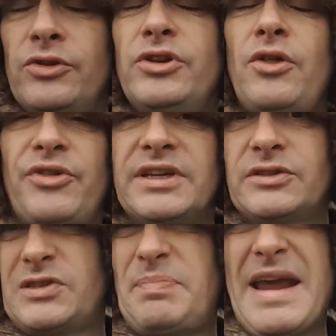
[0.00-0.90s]

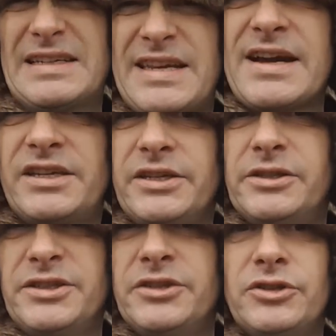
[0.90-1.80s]
Nothing
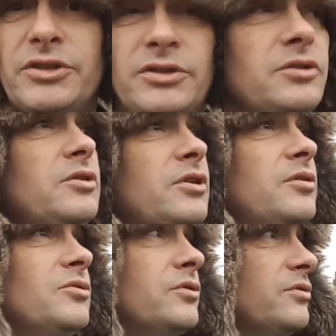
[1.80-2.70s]
spectacular, you know?
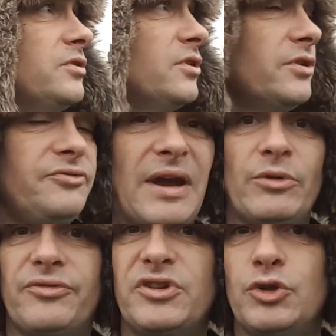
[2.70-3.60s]
You know, they
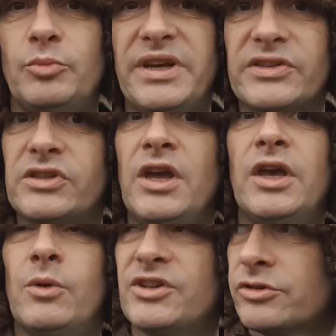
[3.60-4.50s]
found a few bits,
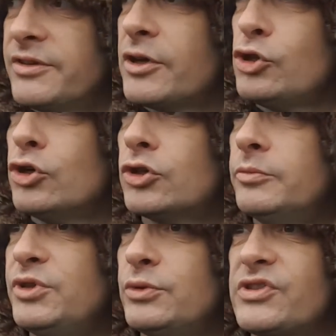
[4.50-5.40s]
which are in the local
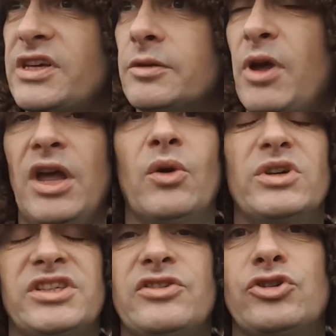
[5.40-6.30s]
museum,
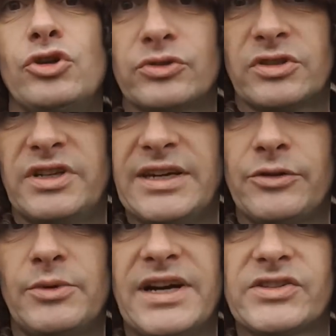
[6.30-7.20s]
which is shut today,
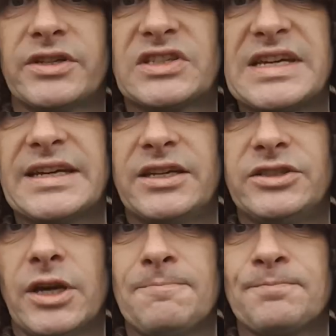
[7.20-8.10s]
otherwise I'd have taken
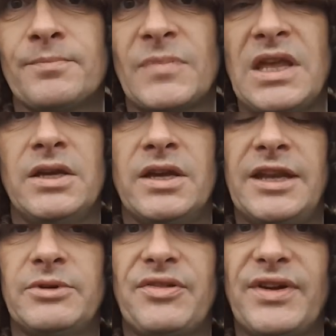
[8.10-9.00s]
you.
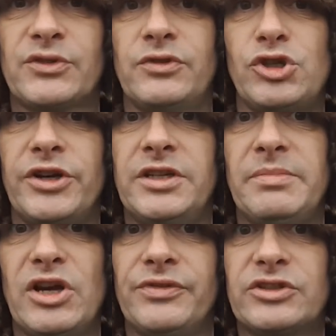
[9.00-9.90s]
Anyway, thanks for joining
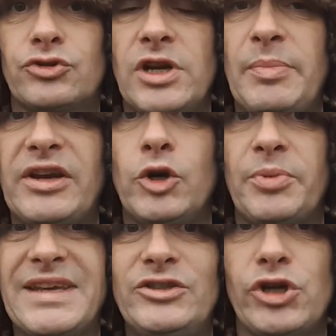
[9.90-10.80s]
me on this trip. I
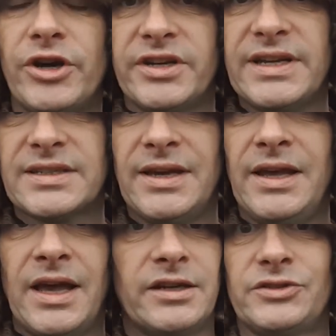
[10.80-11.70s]
hope you enjoyed it,
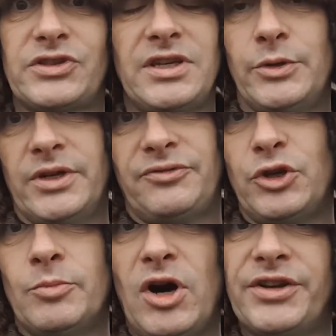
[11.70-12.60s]
and I'll see you in a
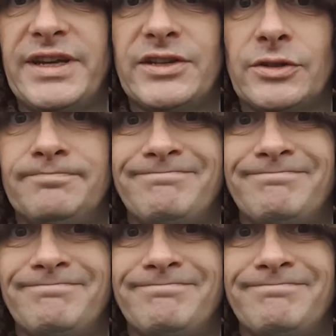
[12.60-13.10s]
few more days.